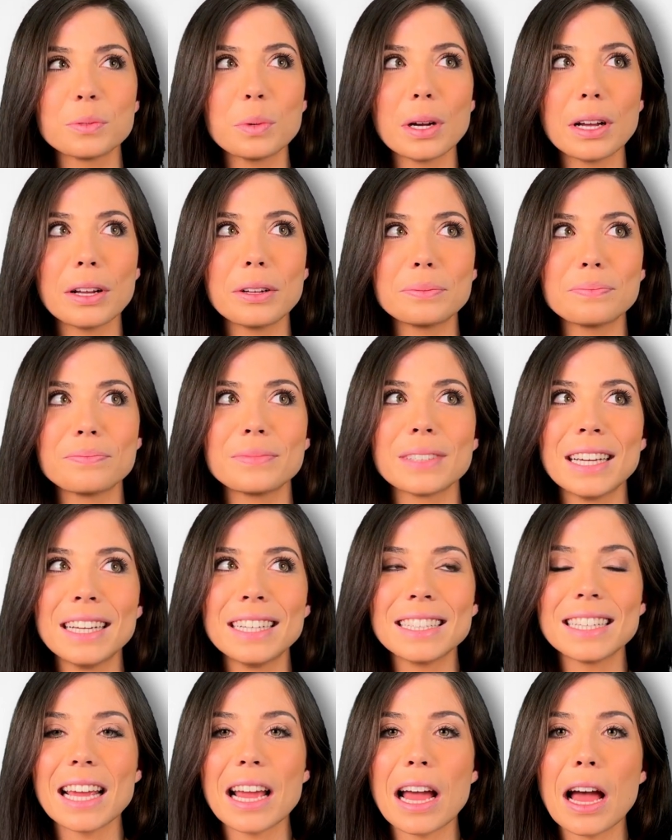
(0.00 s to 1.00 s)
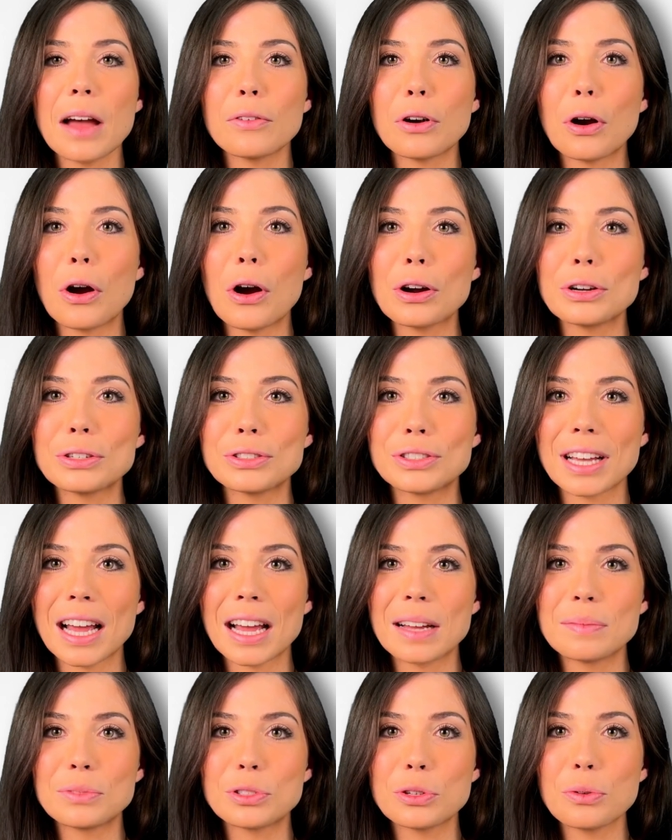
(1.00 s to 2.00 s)
Well, they have a hard
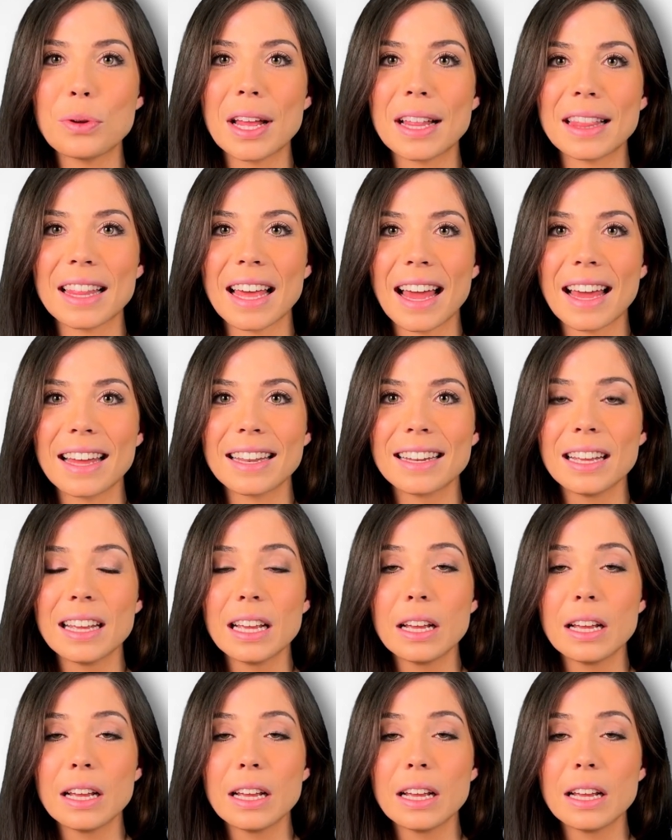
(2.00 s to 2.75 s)
time doing that